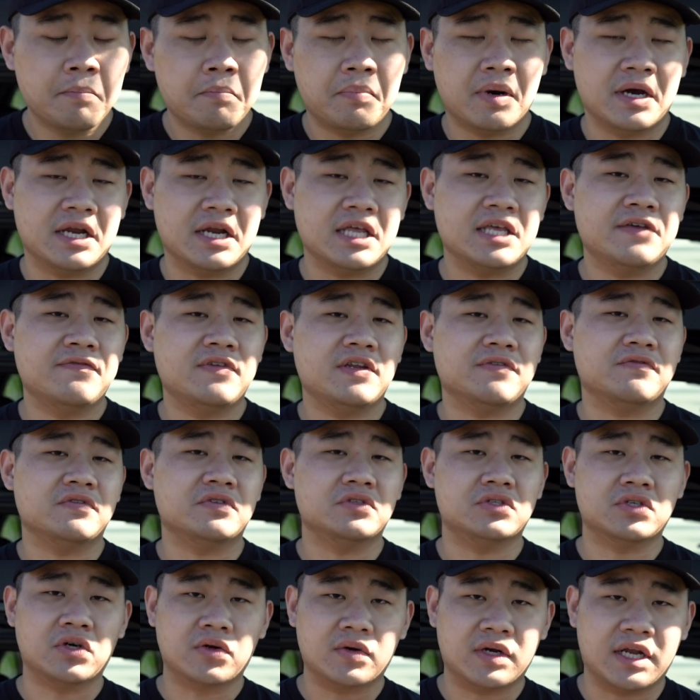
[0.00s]
But even if you
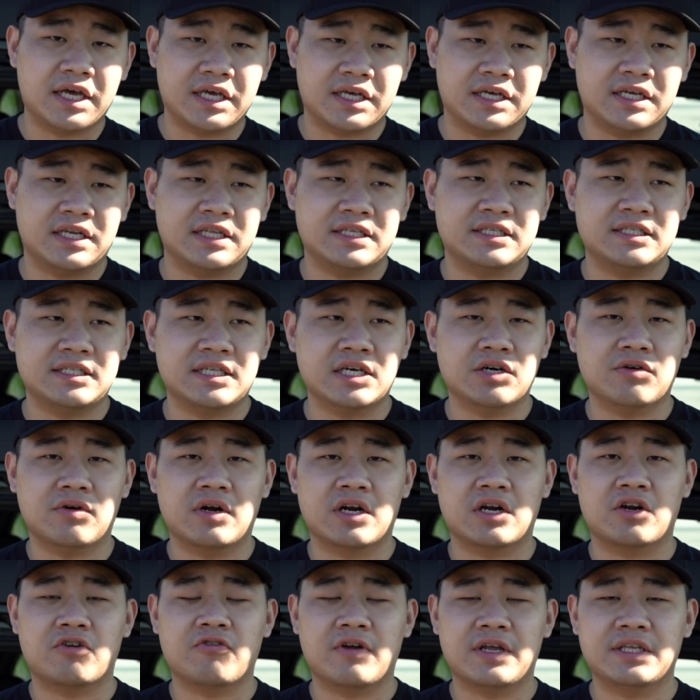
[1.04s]
don't like it, it's still
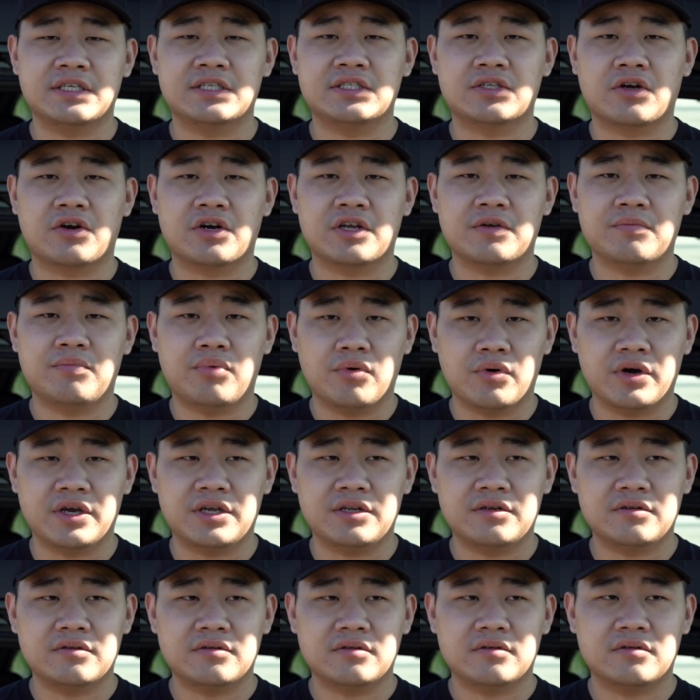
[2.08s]
a great starting
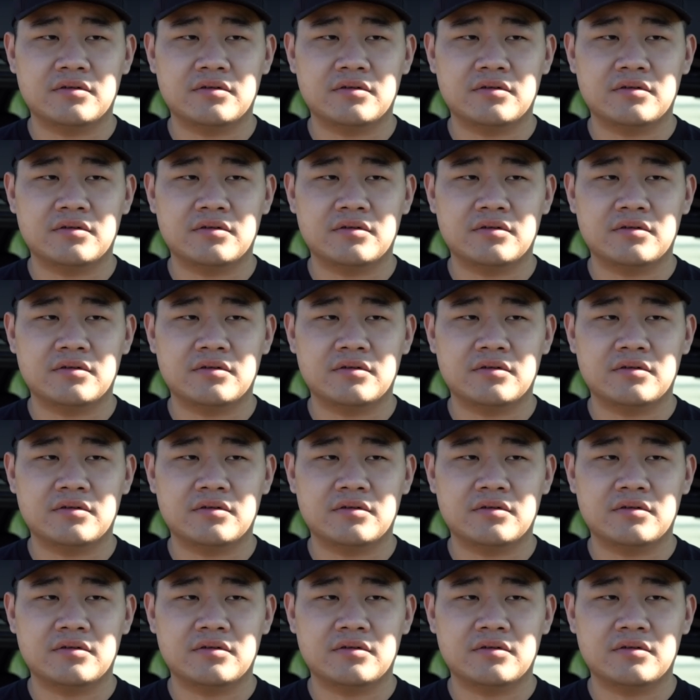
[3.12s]
point.